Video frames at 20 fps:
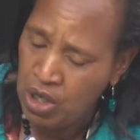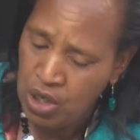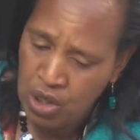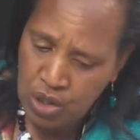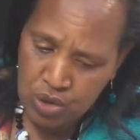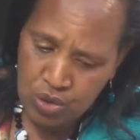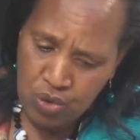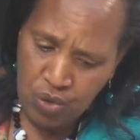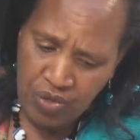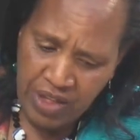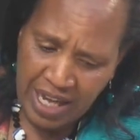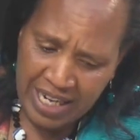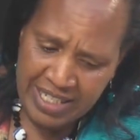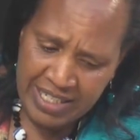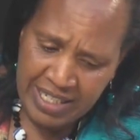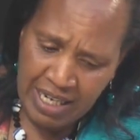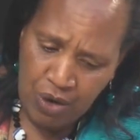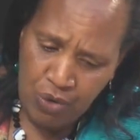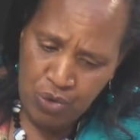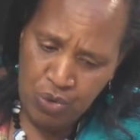so that
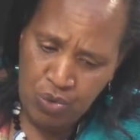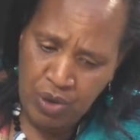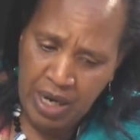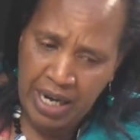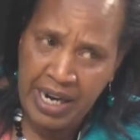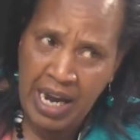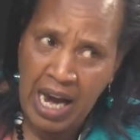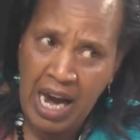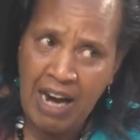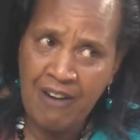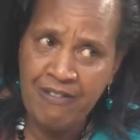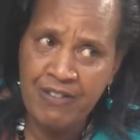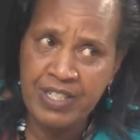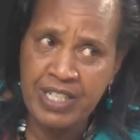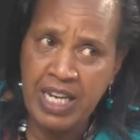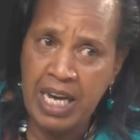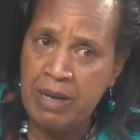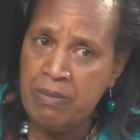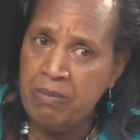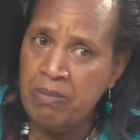now you can have
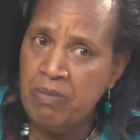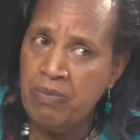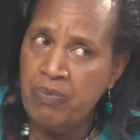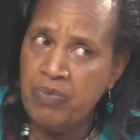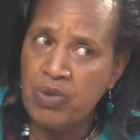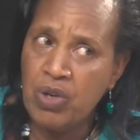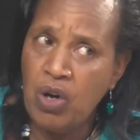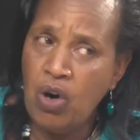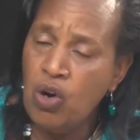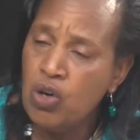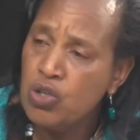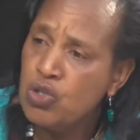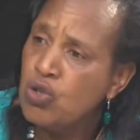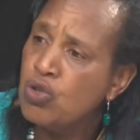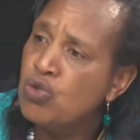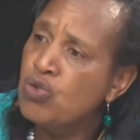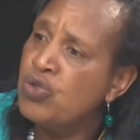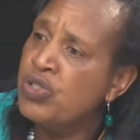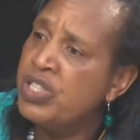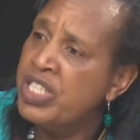time also
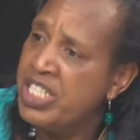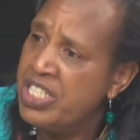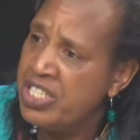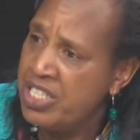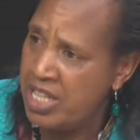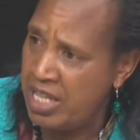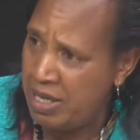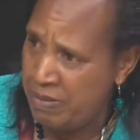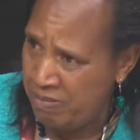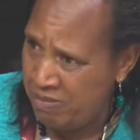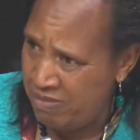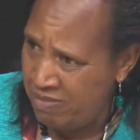to teach them